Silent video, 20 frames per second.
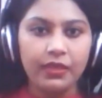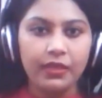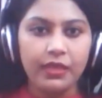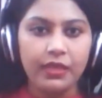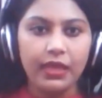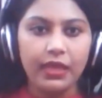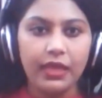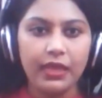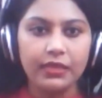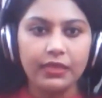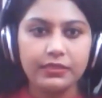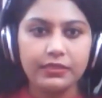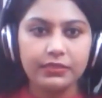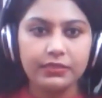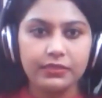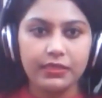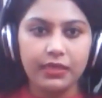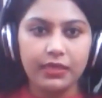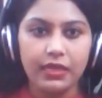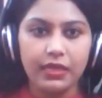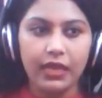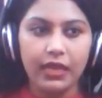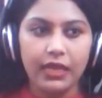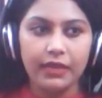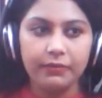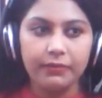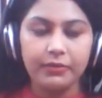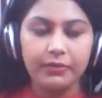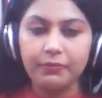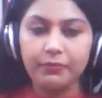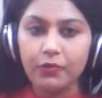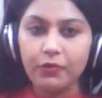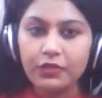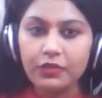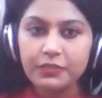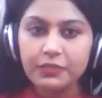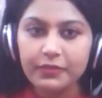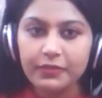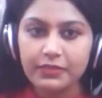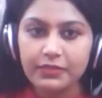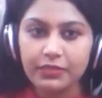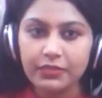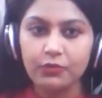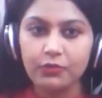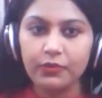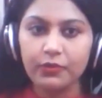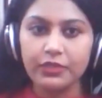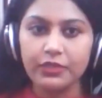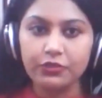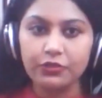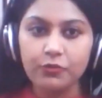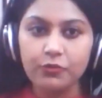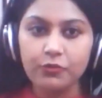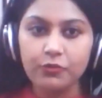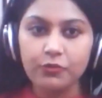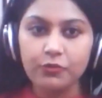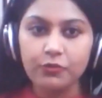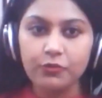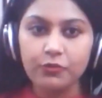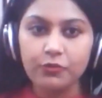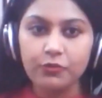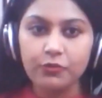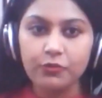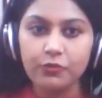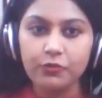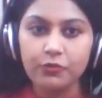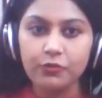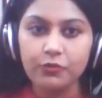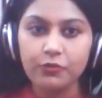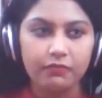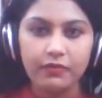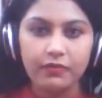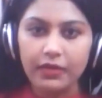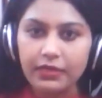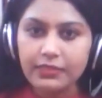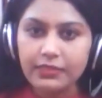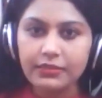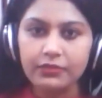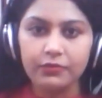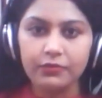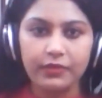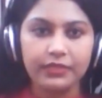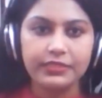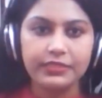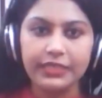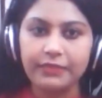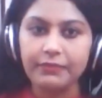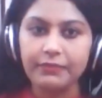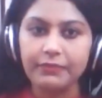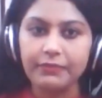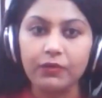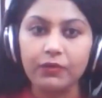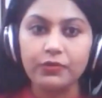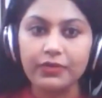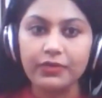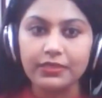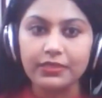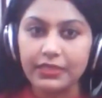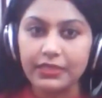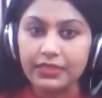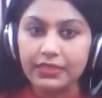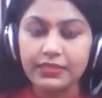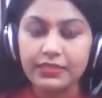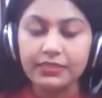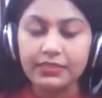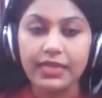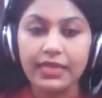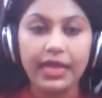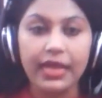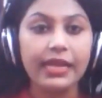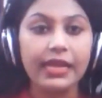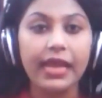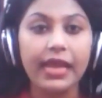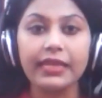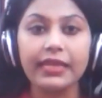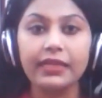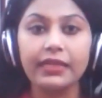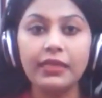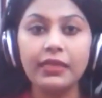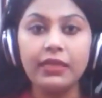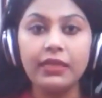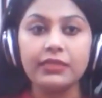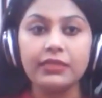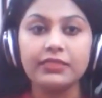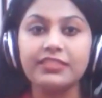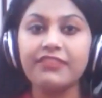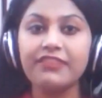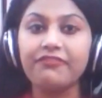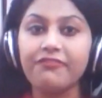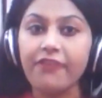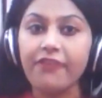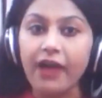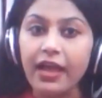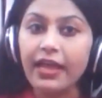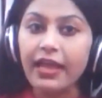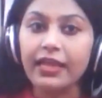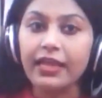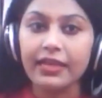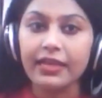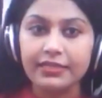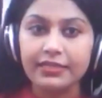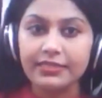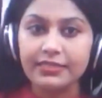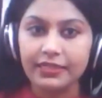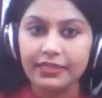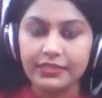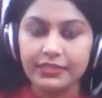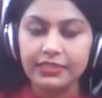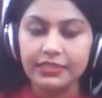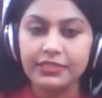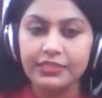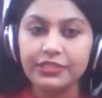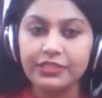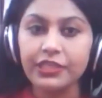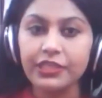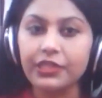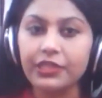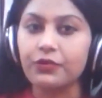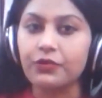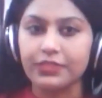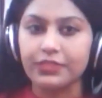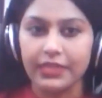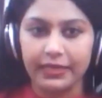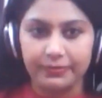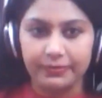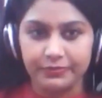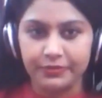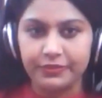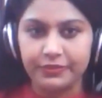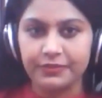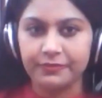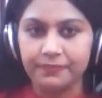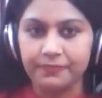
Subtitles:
And I am a bold person who can do my own works, who can take my own decisions, and I can defy a certain stereotypes.